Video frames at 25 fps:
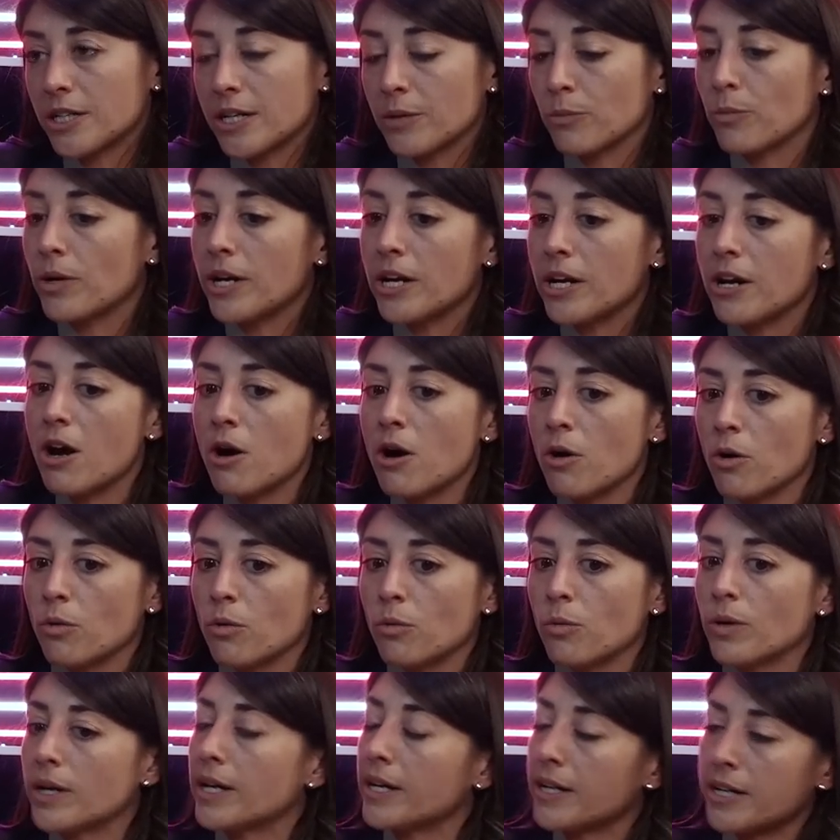and we know
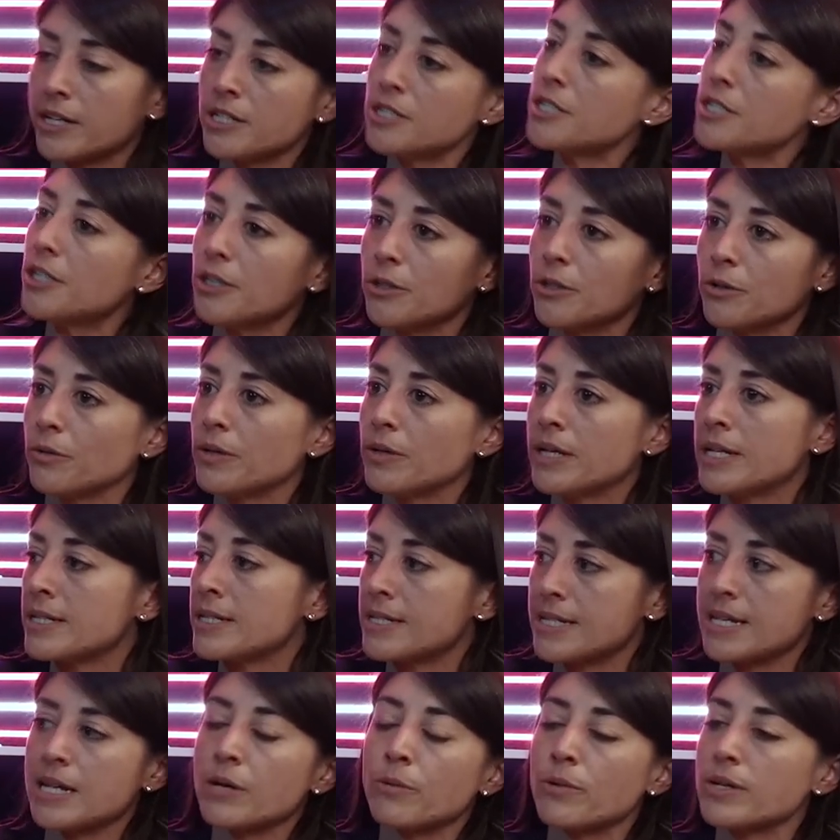what it can do in
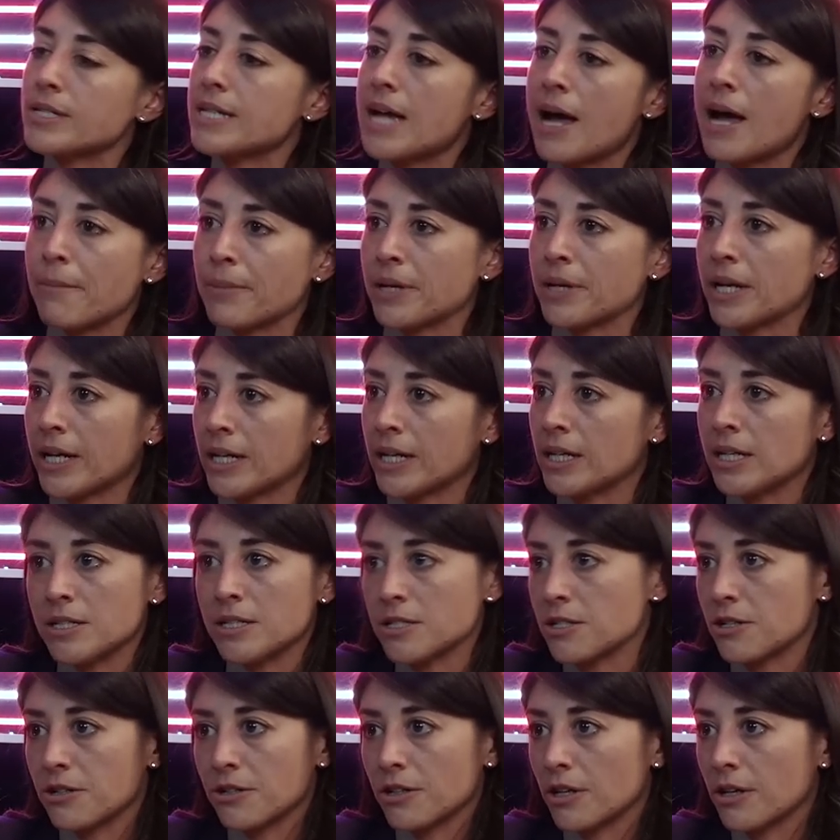seeing what's happening in
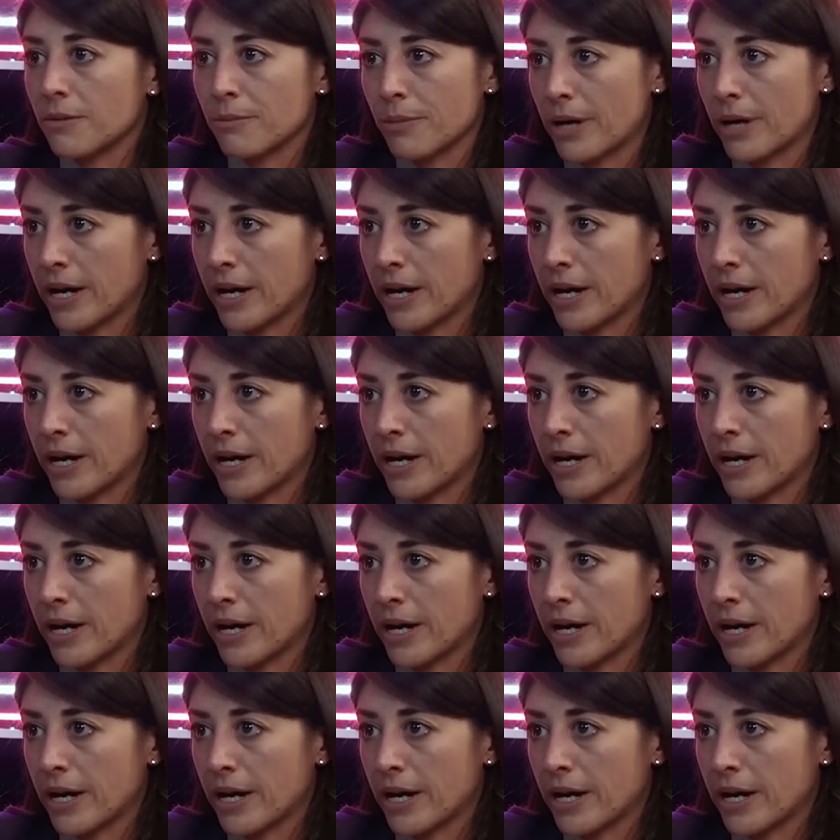Eastern Europe right